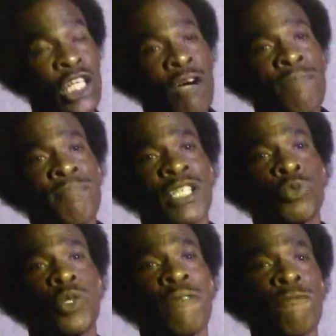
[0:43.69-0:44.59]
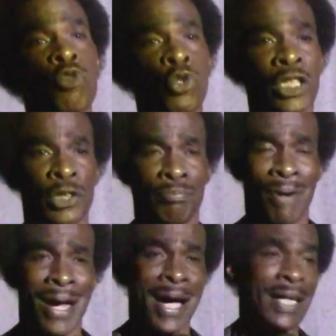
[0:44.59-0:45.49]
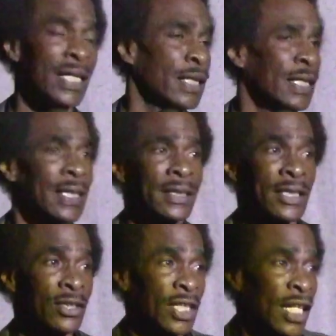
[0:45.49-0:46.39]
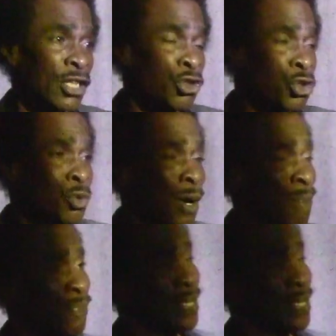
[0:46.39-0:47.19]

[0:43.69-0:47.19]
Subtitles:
Love mixed with foolish pride just tears you up